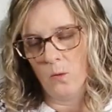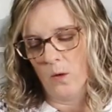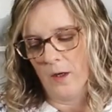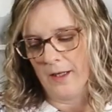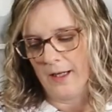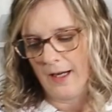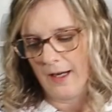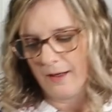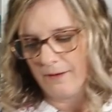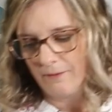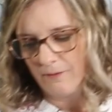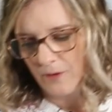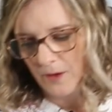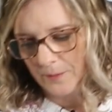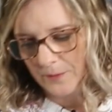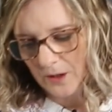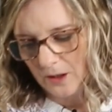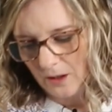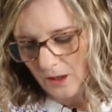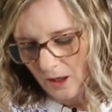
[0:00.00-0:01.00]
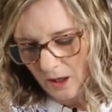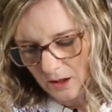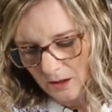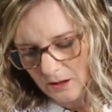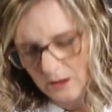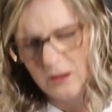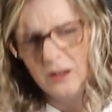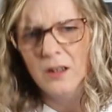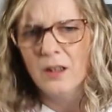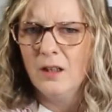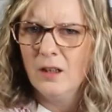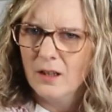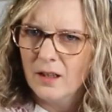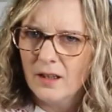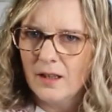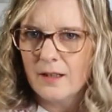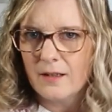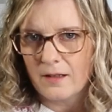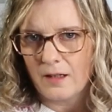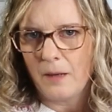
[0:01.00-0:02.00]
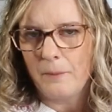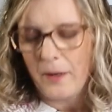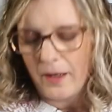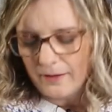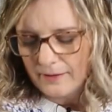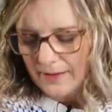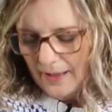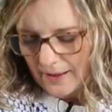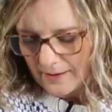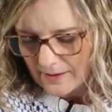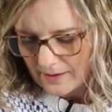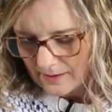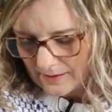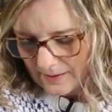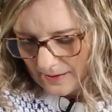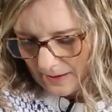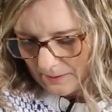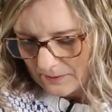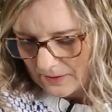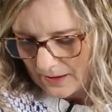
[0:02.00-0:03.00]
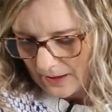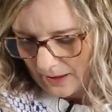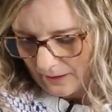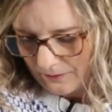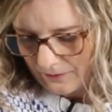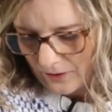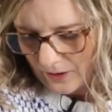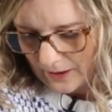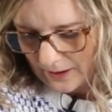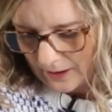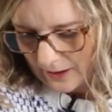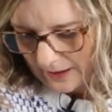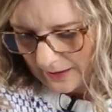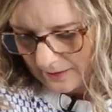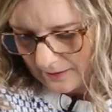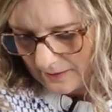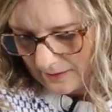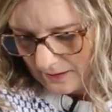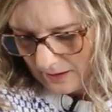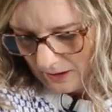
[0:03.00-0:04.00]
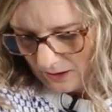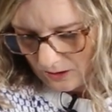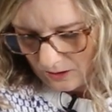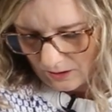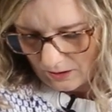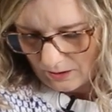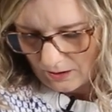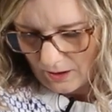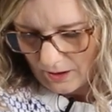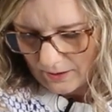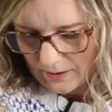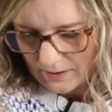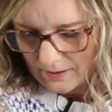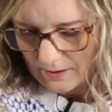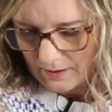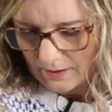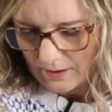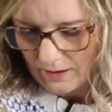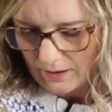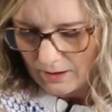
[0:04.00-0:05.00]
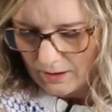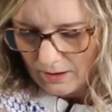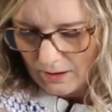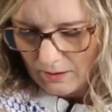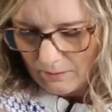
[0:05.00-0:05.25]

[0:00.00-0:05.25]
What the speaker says: one hand from the collar. It's about that, the same thing for a kid's t-shirt, honestly.